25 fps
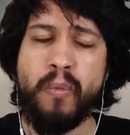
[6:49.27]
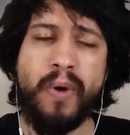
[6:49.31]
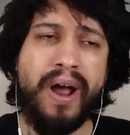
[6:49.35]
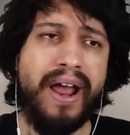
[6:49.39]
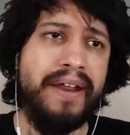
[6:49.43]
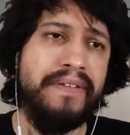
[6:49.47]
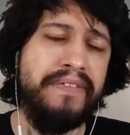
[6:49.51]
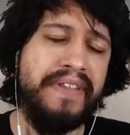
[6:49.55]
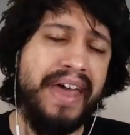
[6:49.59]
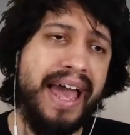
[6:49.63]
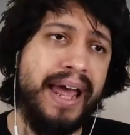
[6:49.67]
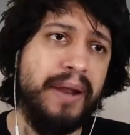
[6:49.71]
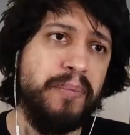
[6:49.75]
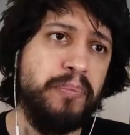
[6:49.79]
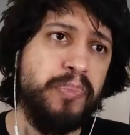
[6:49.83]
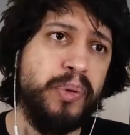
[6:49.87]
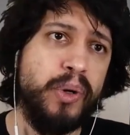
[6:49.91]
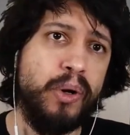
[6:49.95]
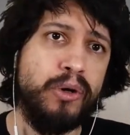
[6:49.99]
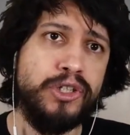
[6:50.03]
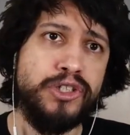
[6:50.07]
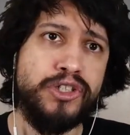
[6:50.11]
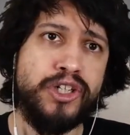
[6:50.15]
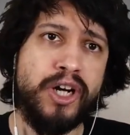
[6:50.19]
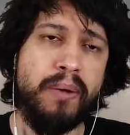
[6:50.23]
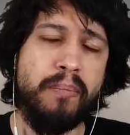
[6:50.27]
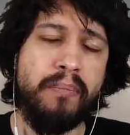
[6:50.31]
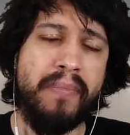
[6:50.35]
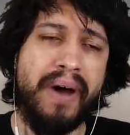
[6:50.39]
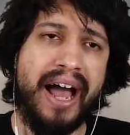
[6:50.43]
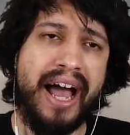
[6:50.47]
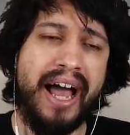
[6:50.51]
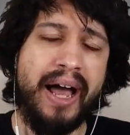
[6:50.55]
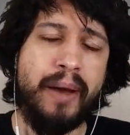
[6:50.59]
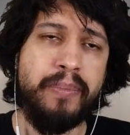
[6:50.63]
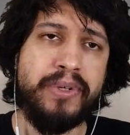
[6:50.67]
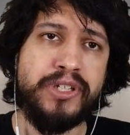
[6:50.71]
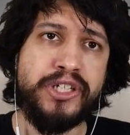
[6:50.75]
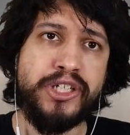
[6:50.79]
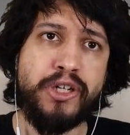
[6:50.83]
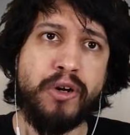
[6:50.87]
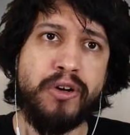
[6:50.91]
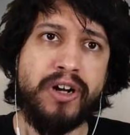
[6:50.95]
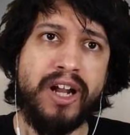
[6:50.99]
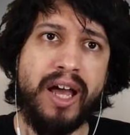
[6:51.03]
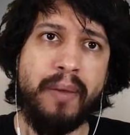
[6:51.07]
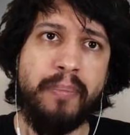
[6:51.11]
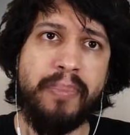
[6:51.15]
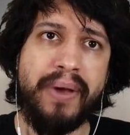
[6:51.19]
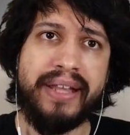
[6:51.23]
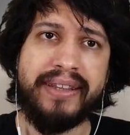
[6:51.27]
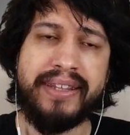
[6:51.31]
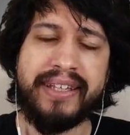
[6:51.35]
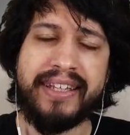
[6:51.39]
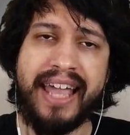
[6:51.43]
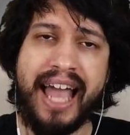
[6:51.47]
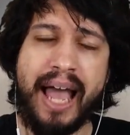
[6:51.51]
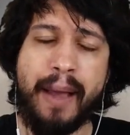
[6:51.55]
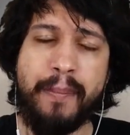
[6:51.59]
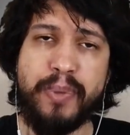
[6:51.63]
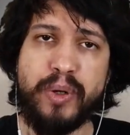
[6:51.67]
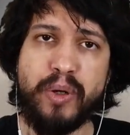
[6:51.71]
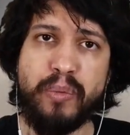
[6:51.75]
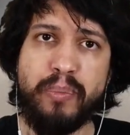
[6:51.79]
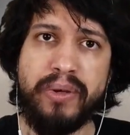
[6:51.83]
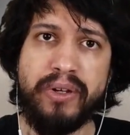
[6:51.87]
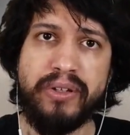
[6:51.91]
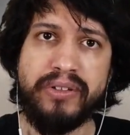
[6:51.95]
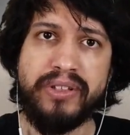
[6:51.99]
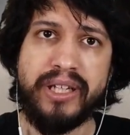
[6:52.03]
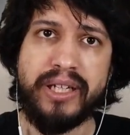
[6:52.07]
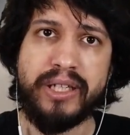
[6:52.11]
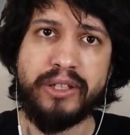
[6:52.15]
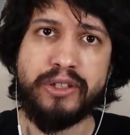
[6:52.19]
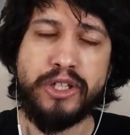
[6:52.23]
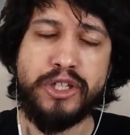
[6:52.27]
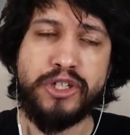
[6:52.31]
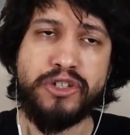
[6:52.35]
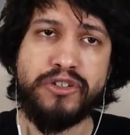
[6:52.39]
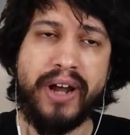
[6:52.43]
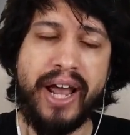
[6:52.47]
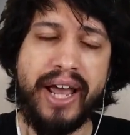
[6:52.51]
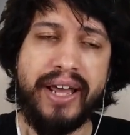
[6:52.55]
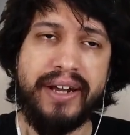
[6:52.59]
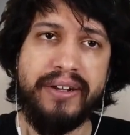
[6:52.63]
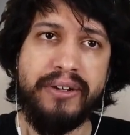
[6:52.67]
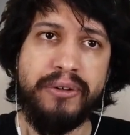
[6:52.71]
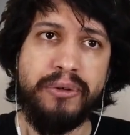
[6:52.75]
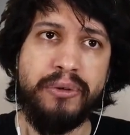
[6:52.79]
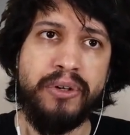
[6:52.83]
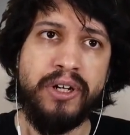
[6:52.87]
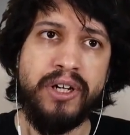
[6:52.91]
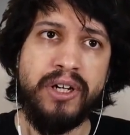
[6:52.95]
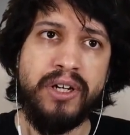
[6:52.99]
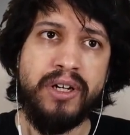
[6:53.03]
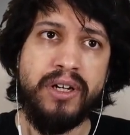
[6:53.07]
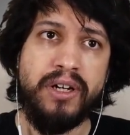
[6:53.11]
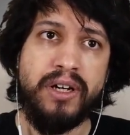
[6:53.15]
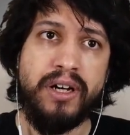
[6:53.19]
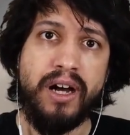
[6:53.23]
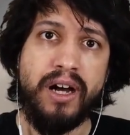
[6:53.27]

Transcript: when that pro-Trump mob showed up at the Capitol building to try to